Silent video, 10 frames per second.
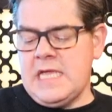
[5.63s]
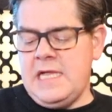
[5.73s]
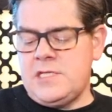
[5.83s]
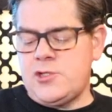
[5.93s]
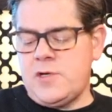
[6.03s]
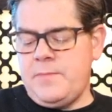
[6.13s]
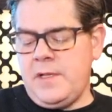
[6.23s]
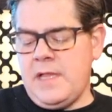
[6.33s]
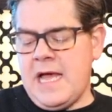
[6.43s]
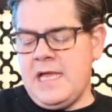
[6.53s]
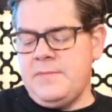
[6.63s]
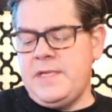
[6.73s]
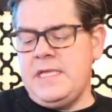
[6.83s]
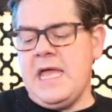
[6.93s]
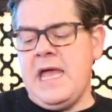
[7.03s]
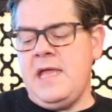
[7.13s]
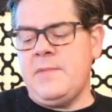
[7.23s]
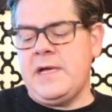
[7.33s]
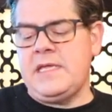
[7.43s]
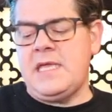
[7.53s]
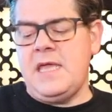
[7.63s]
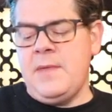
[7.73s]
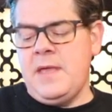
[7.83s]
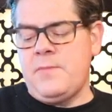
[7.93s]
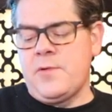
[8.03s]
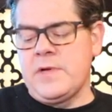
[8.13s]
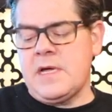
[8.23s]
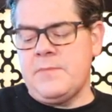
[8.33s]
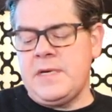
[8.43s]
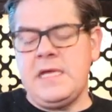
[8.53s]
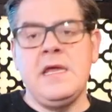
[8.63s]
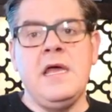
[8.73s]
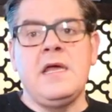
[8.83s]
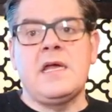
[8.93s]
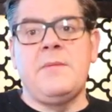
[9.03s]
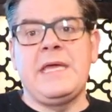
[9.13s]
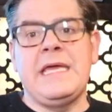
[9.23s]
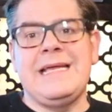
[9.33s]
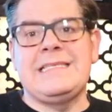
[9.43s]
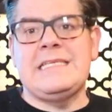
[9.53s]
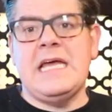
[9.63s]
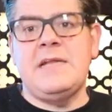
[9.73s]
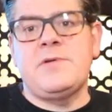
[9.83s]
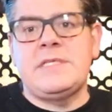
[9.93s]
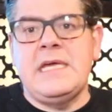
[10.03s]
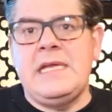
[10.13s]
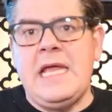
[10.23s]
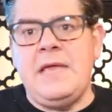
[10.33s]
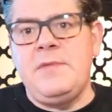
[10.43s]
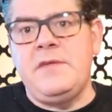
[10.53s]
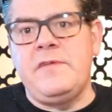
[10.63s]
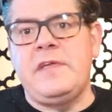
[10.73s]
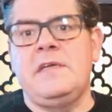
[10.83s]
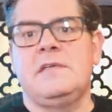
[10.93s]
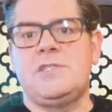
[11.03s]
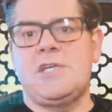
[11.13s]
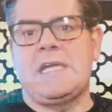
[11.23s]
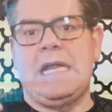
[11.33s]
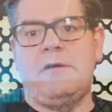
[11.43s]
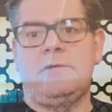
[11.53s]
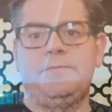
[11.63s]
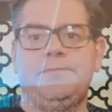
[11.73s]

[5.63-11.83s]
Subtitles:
a triple IPA by Cape May Brewing Company, coming in at 10% ABV. Check it out.